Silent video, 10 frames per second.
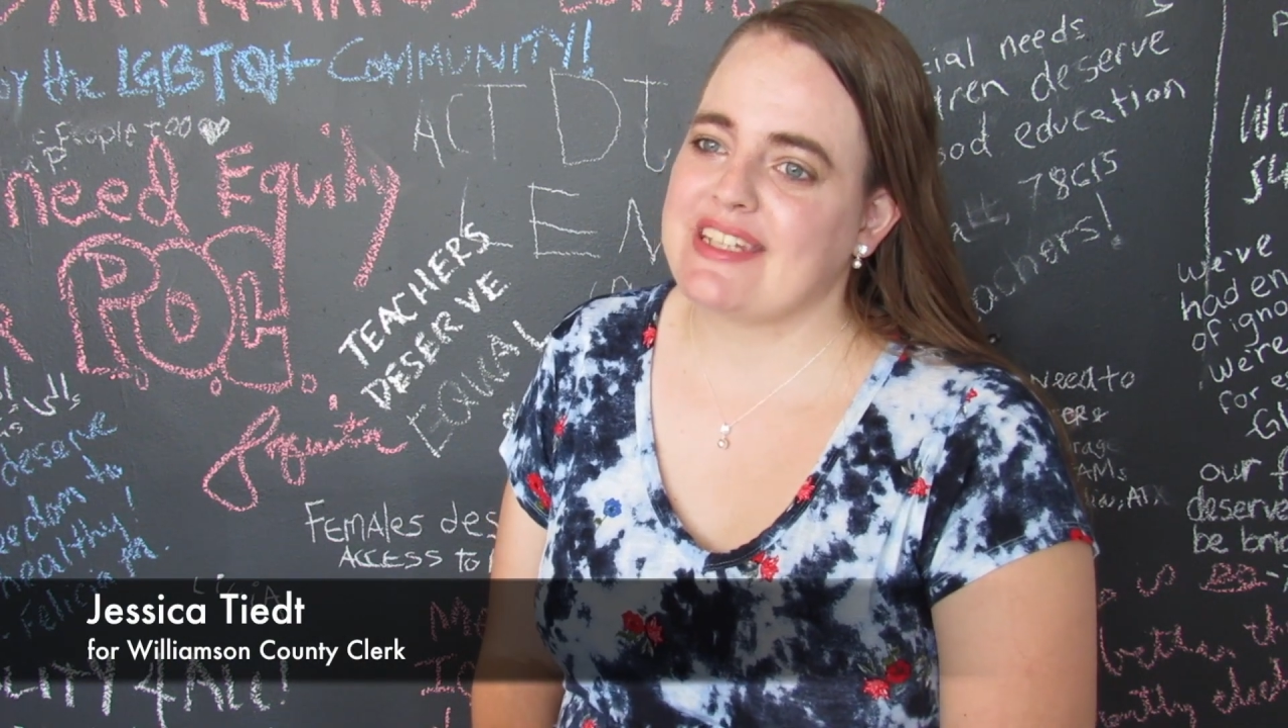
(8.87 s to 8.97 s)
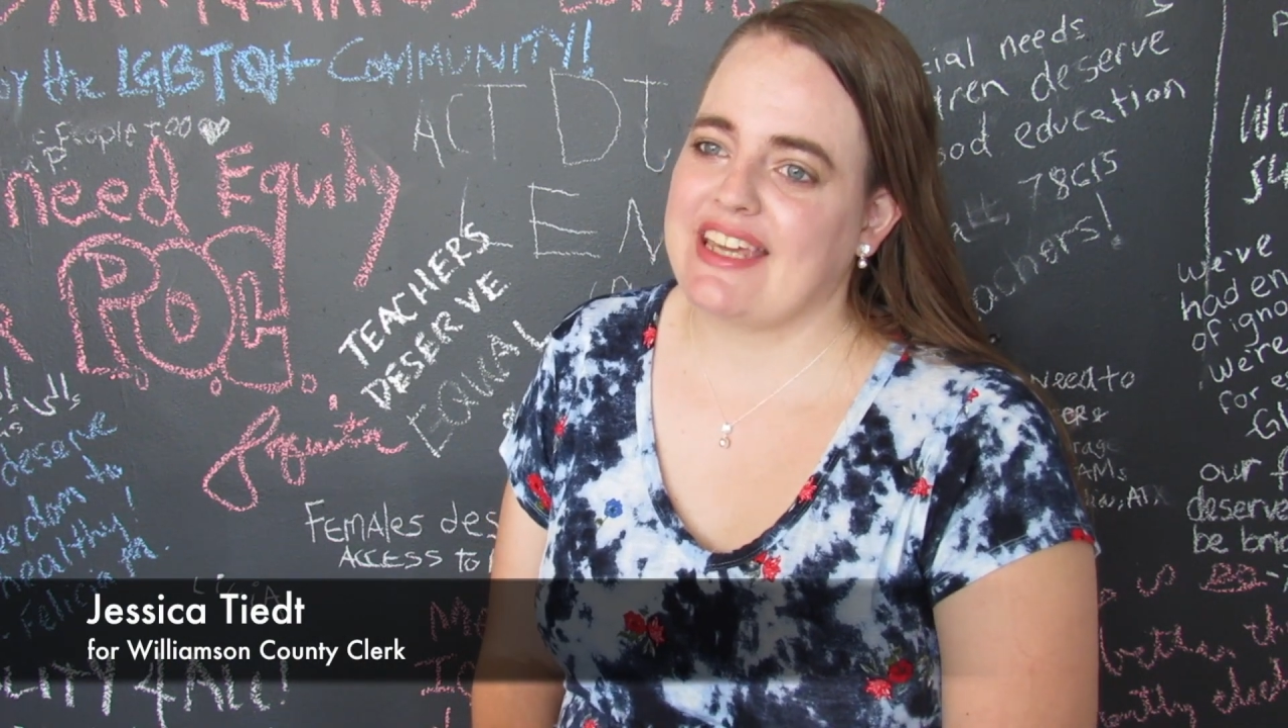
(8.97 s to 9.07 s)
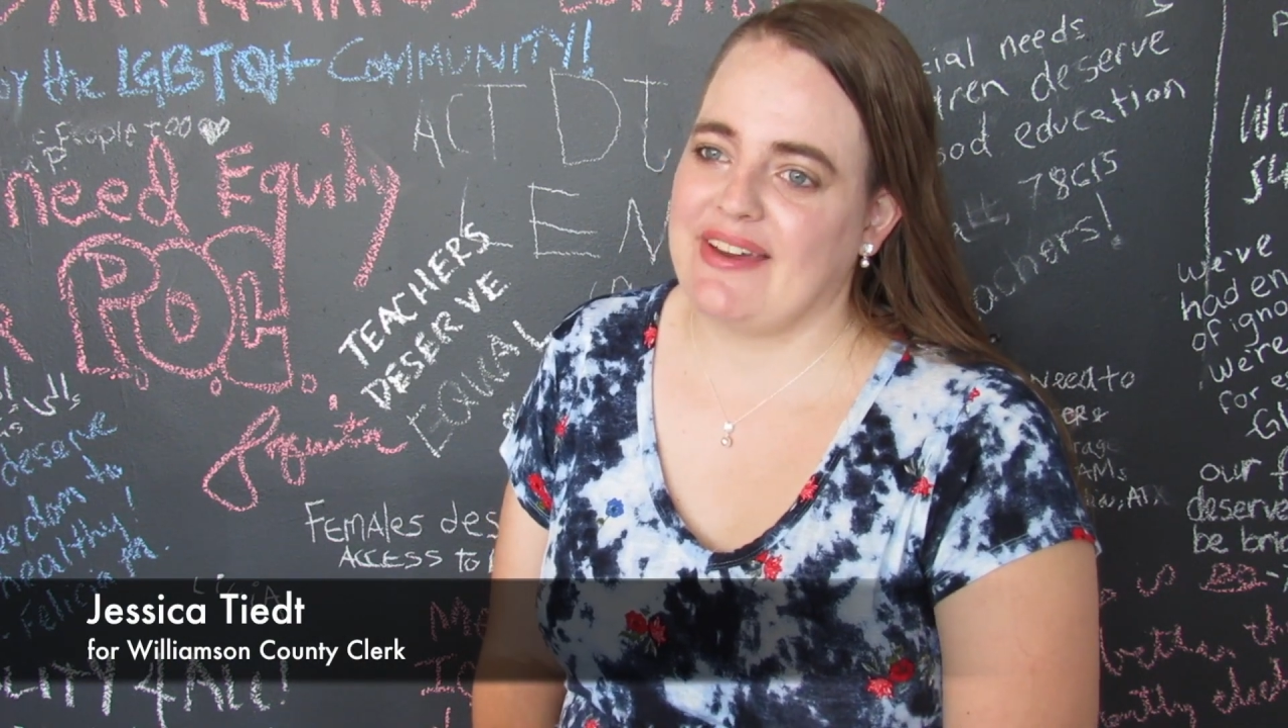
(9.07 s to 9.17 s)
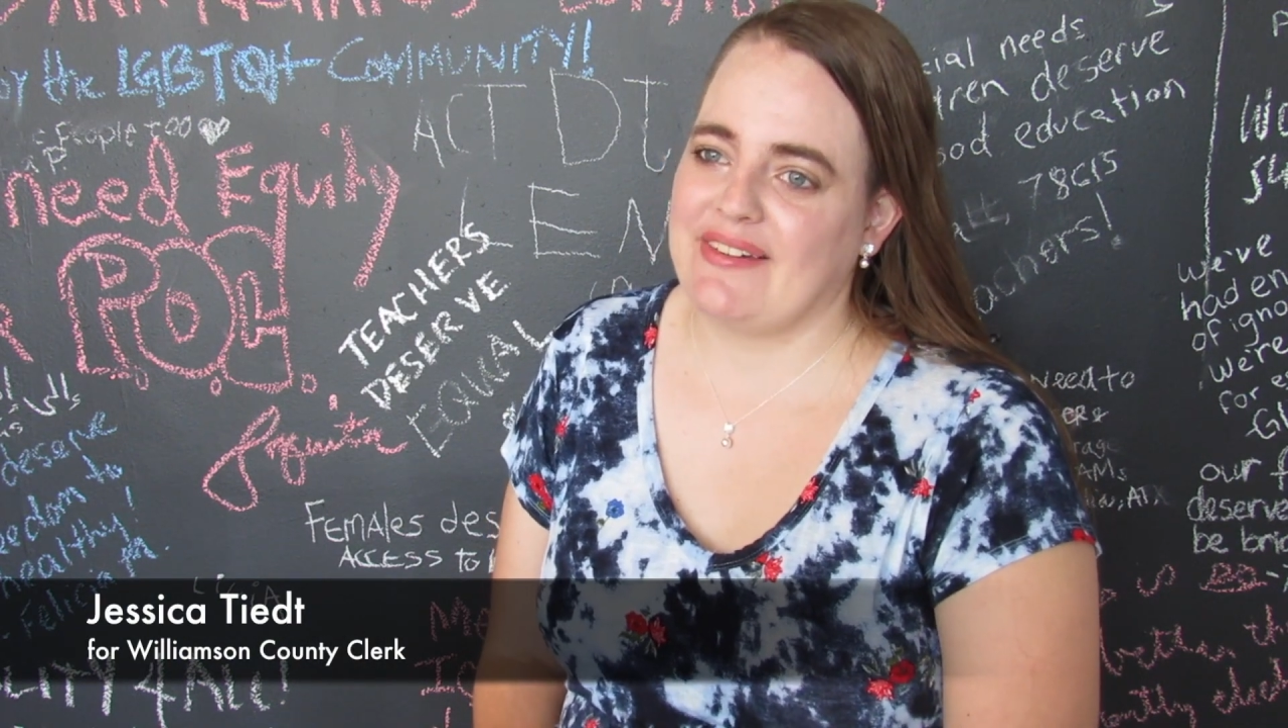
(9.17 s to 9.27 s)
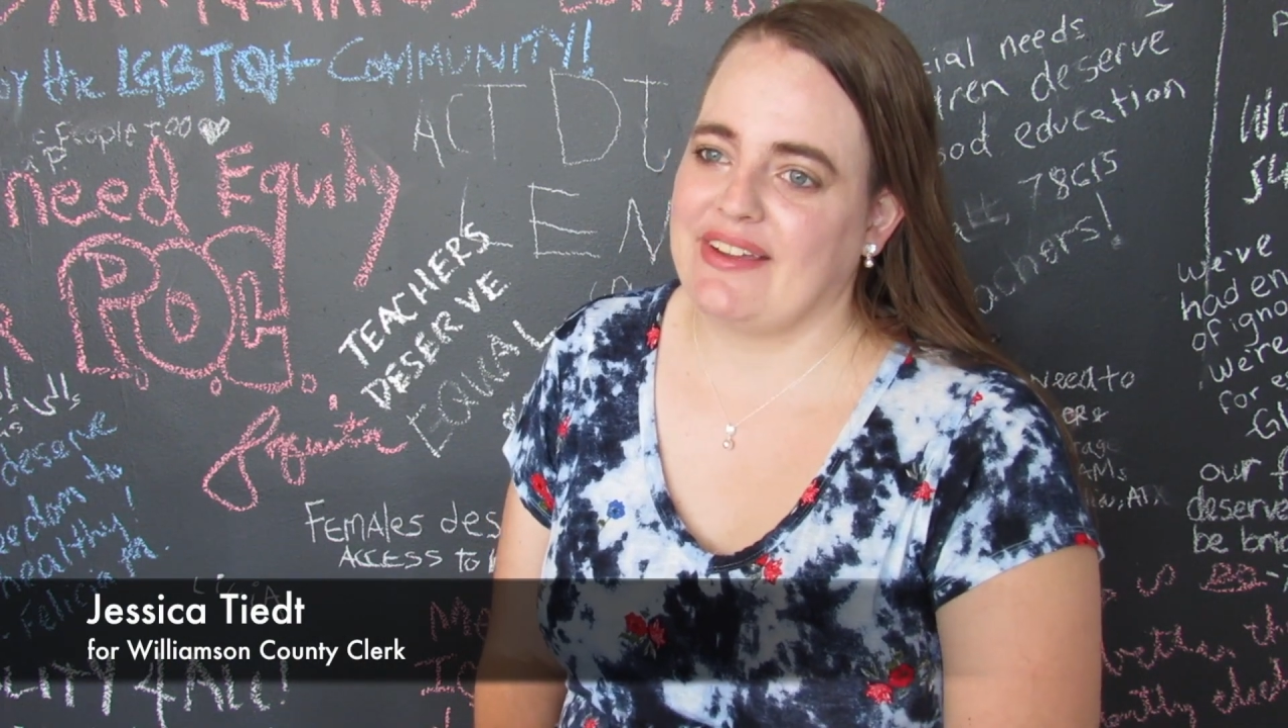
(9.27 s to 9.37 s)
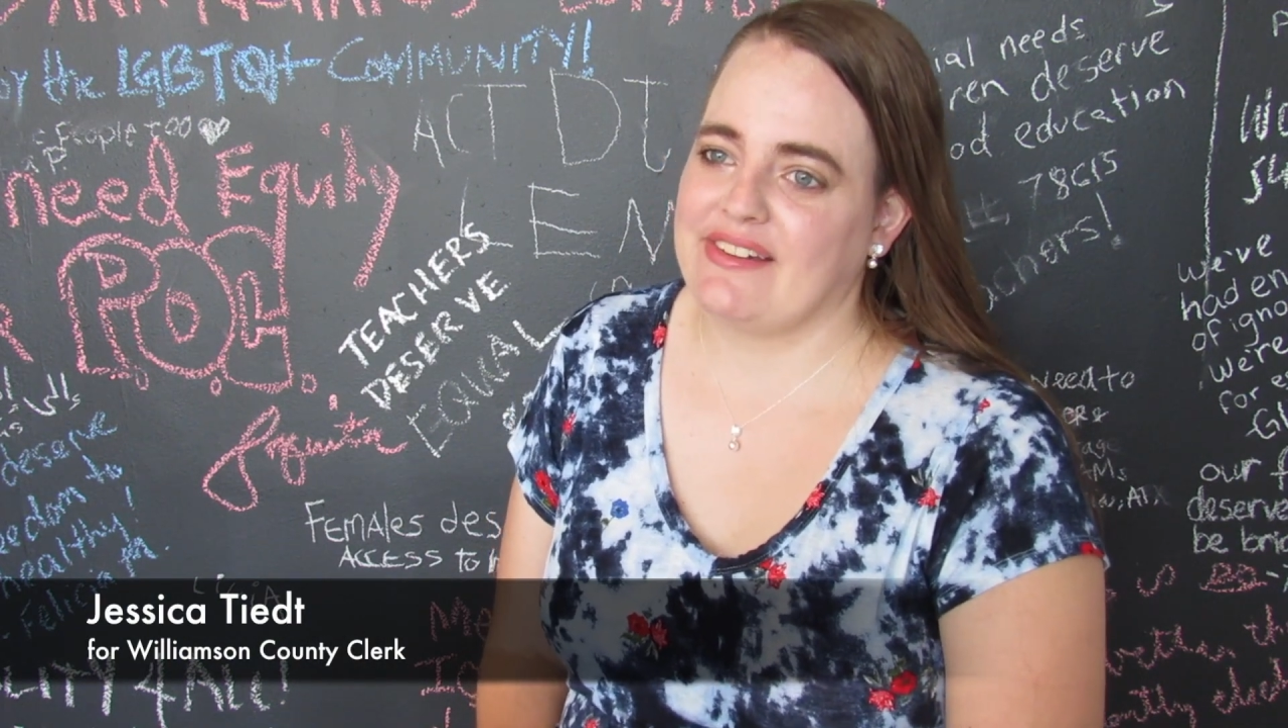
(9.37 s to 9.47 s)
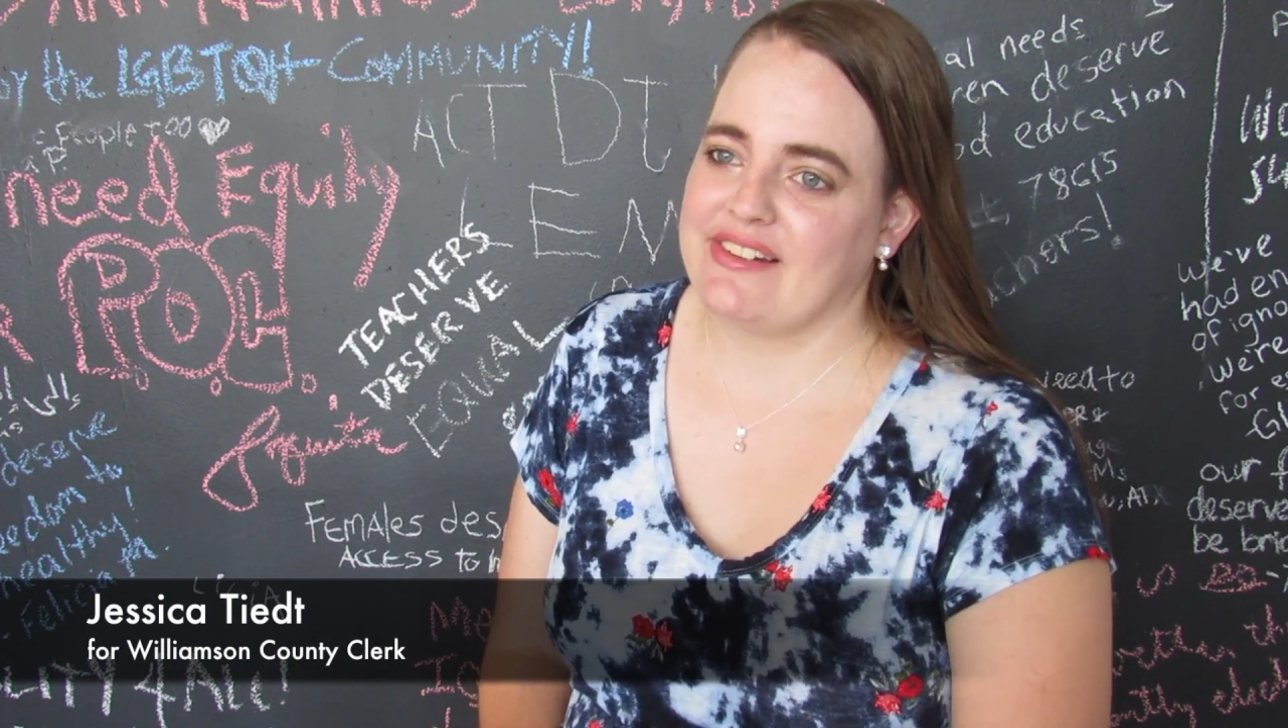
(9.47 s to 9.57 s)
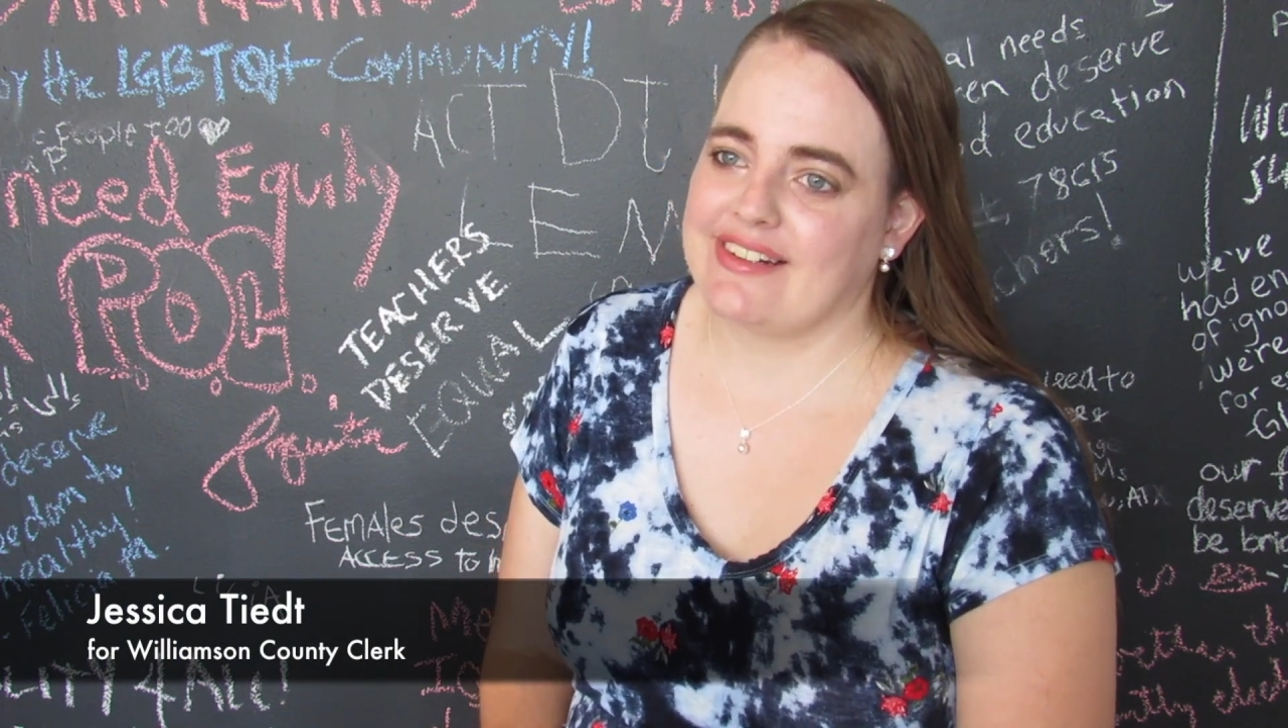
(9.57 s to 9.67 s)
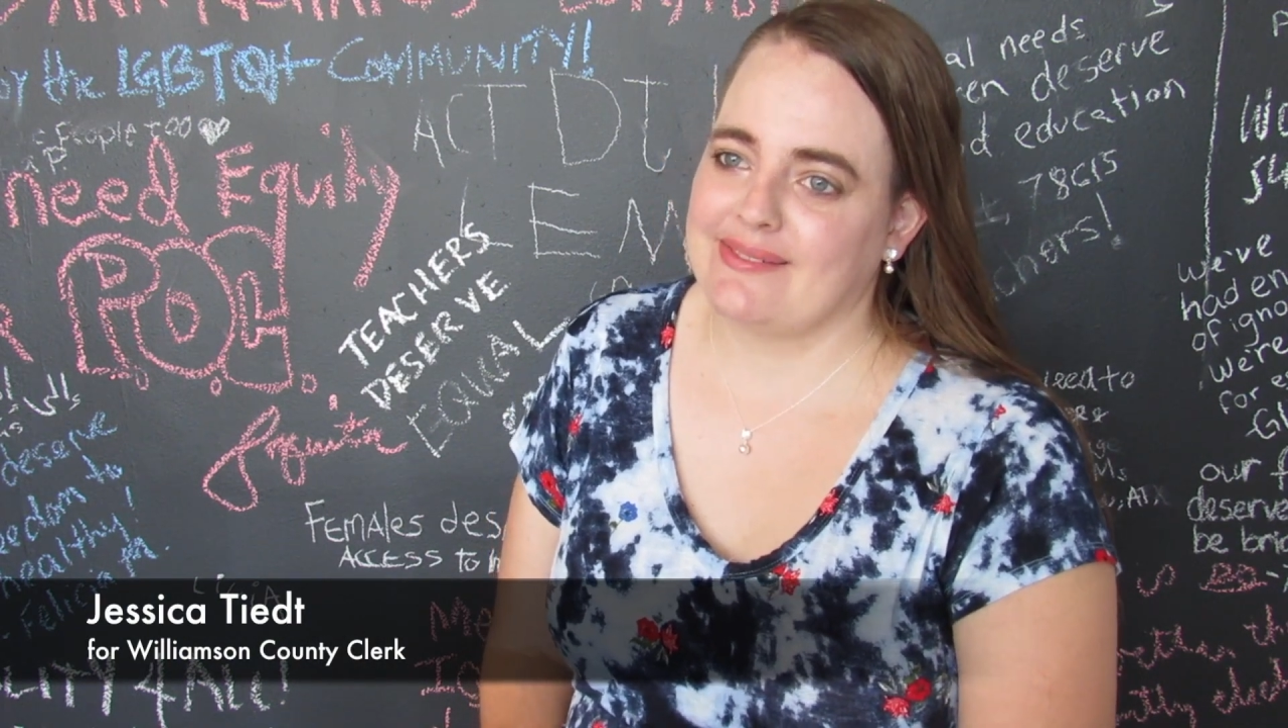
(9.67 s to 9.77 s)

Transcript: County Clerk.